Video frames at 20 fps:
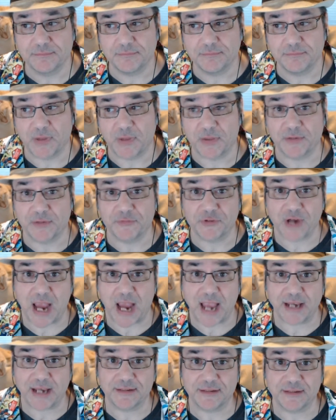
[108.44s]
Mother of
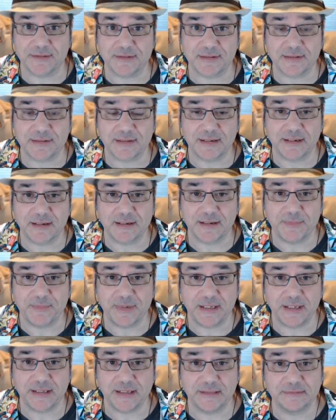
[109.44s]
Dragons ended up
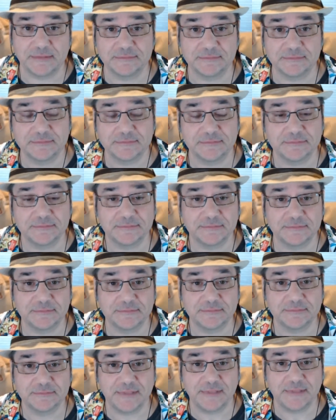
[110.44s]
being
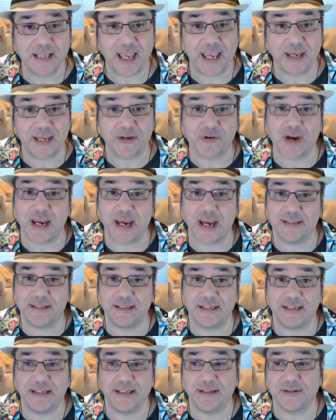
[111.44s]
a
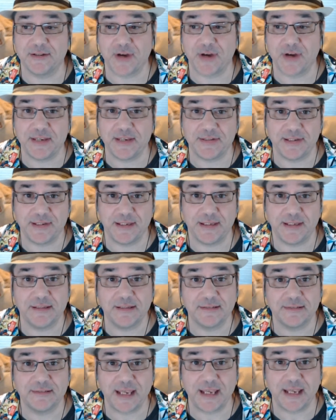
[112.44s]
crazy,
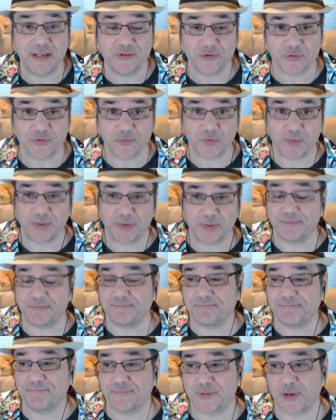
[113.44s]
crazy, dangerous woman.
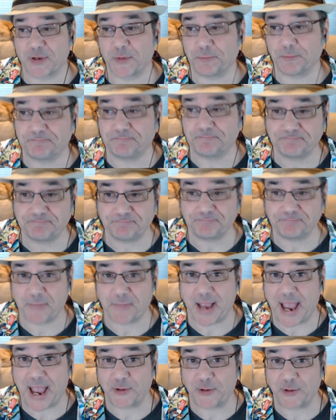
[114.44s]
So,
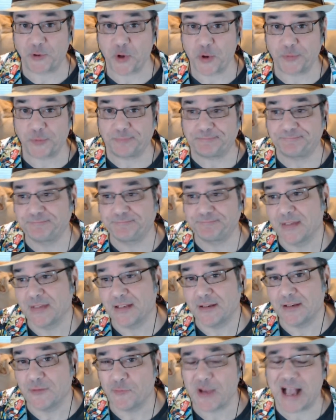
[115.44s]
I don't know.
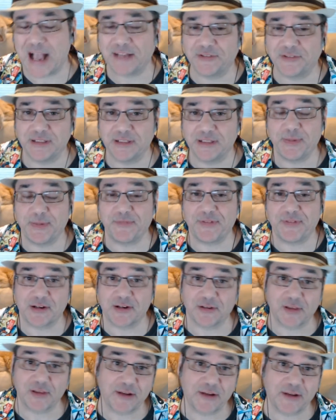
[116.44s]
Well, actually, to be fair,
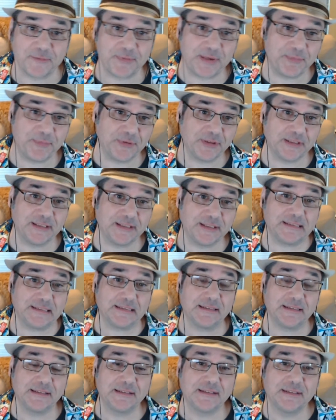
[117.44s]
a lot of people in
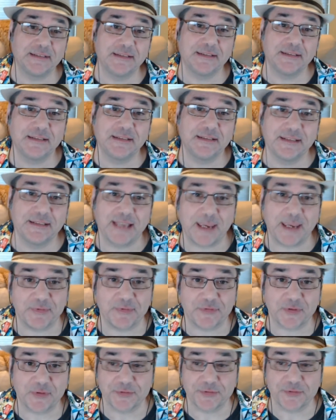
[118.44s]
Game
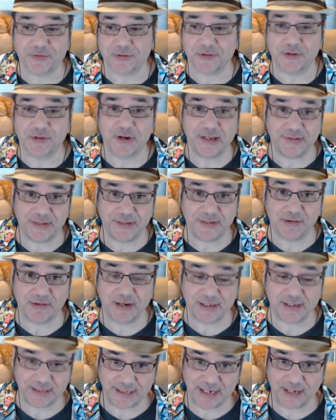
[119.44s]
of Thrones are crazy,
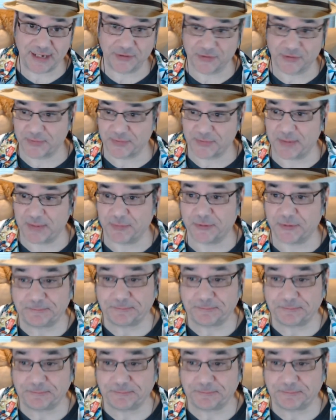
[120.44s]
crazy, dangerous people.